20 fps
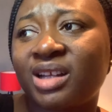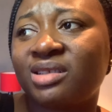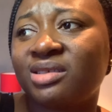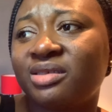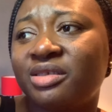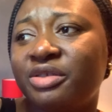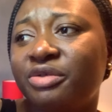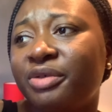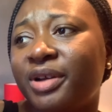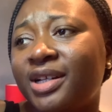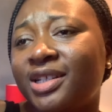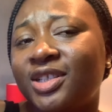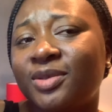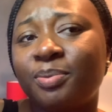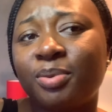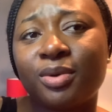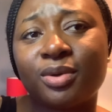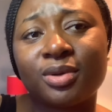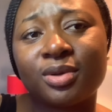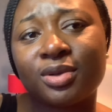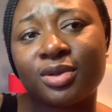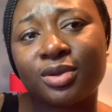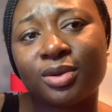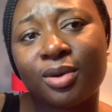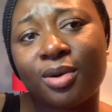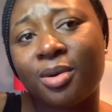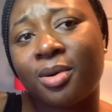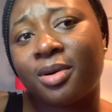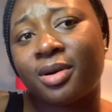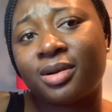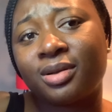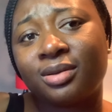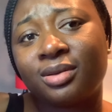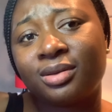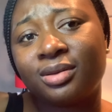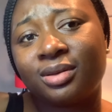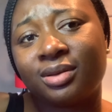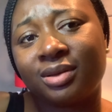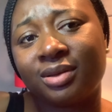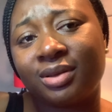the response or
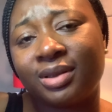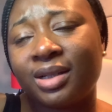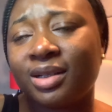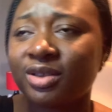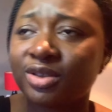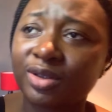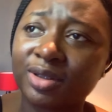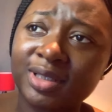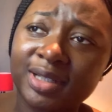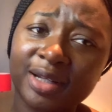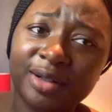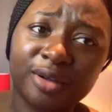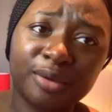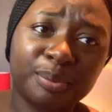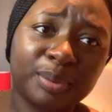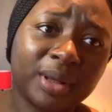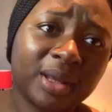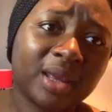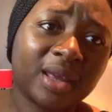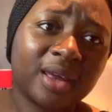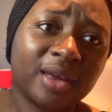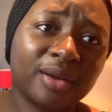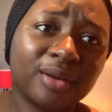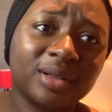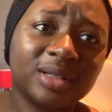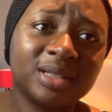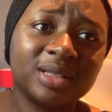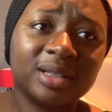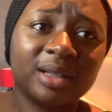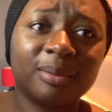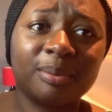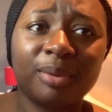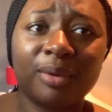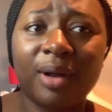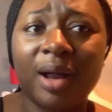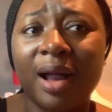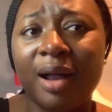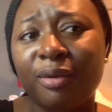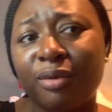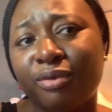things just end up being chaotic, but
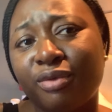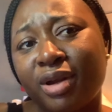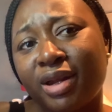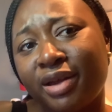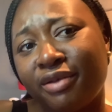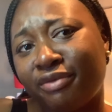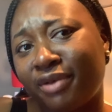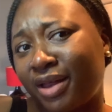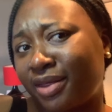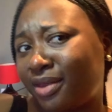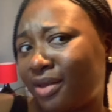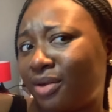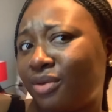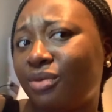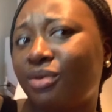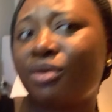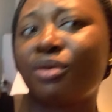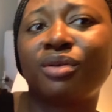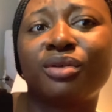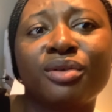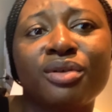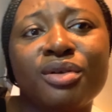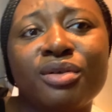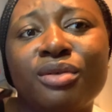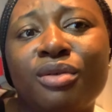I would really rather not, you